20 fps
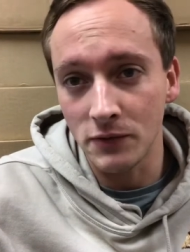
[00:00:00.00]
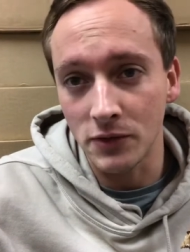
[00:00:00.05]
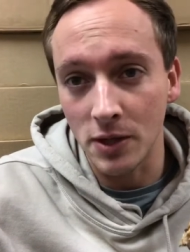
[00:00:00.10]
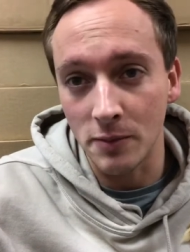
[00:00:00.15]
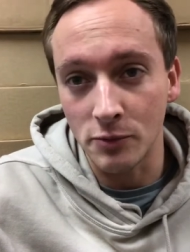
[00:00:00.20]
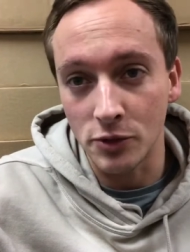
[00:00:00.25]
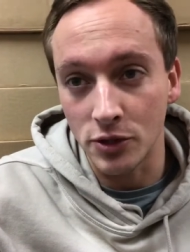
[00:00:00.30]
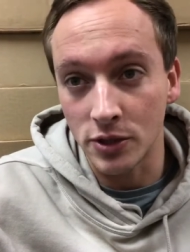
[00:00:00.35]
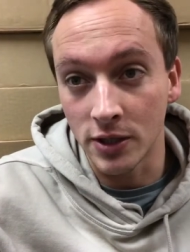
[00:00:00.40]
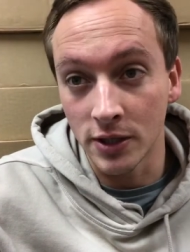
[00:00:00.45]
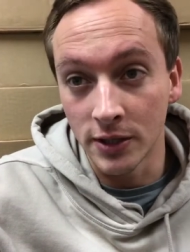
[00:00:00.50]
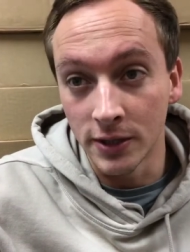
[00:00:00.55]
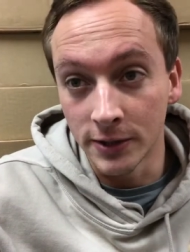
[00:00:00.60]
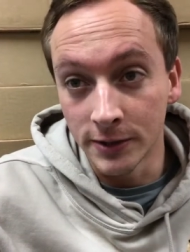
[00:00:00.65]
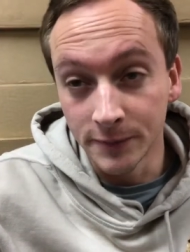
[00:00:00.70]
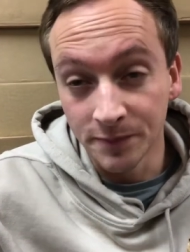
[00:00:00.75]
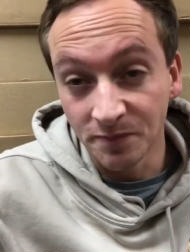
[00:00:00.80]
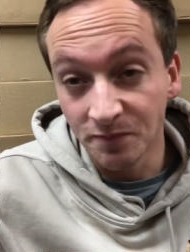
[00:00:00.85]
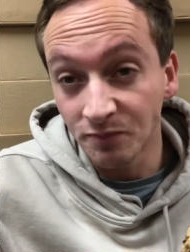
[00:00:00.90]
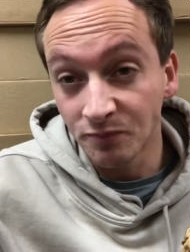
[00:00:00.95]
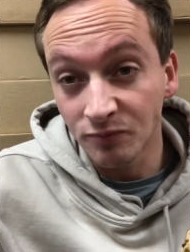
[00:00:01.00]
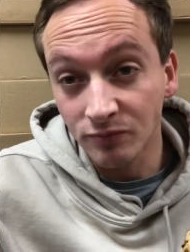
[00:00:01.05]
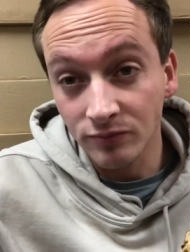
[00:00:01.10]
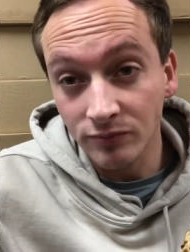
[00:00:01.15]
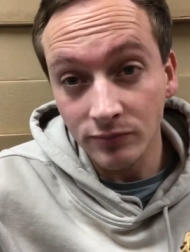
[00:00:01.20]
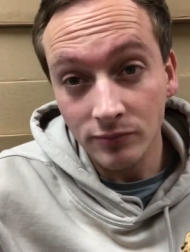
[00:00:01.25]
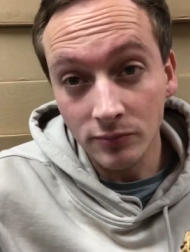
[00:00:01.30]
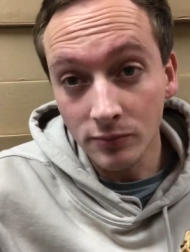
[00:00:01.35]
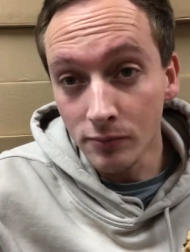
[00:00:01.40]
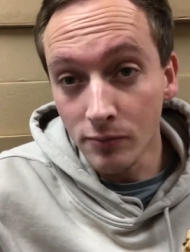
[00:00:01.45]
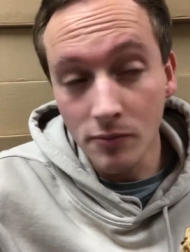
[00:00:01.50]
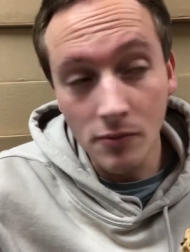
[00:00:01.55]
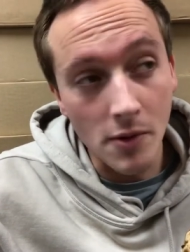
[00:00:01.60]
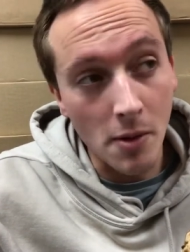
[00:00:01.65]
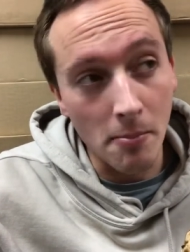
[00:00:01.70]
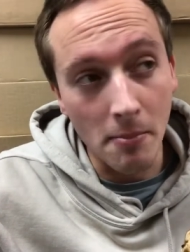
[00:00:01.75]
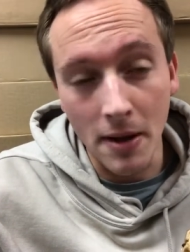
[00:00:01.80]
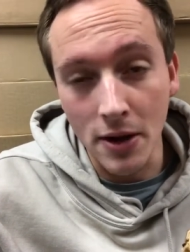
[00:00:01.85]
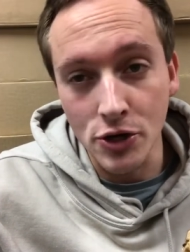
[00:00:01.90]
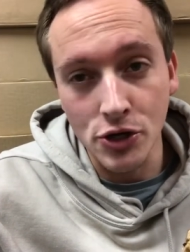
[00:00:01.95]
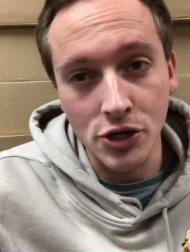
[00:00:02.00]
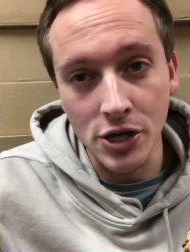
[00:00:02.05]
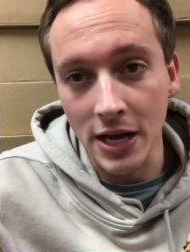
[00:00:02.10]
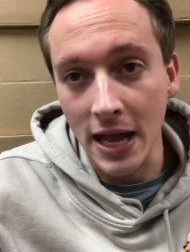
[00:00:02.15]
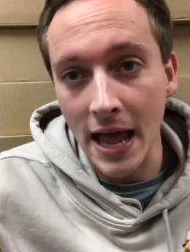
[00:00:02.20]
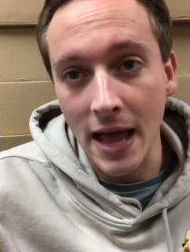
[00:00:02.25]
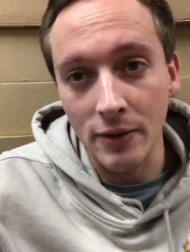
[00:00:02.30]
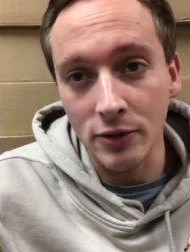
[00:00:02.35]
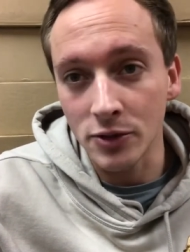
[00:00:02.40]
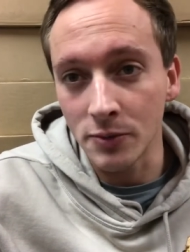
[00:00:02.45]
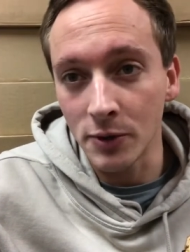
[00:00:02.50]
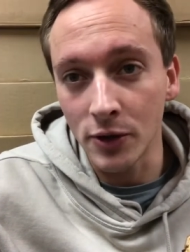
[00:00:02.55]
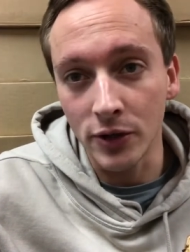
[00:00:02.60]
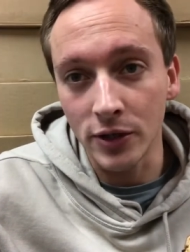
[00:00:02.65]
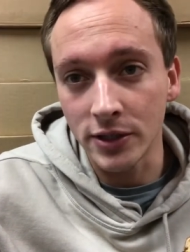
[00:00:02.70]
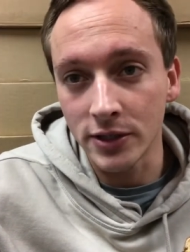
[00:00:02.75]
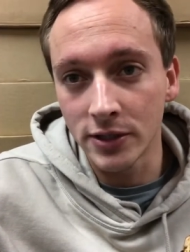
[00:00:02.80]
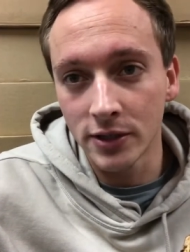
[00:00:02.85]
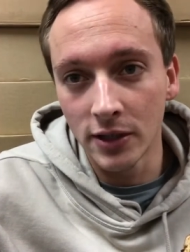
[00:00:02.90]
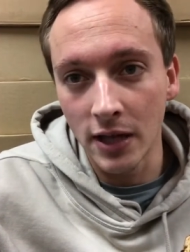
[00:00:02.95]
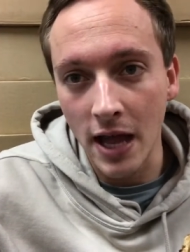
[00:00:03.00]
So I'm just munching out, to be honest.